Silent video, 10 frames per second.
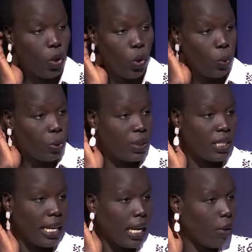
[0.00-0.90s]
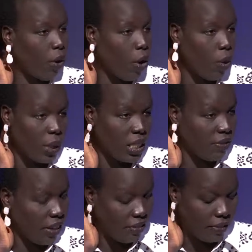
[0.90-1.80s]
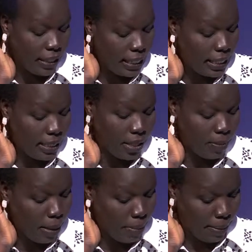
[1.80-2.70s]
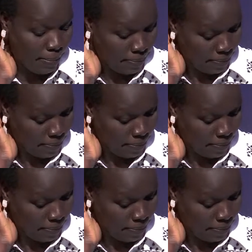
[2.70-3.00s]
which was that I'll always faithfully listen to my mom.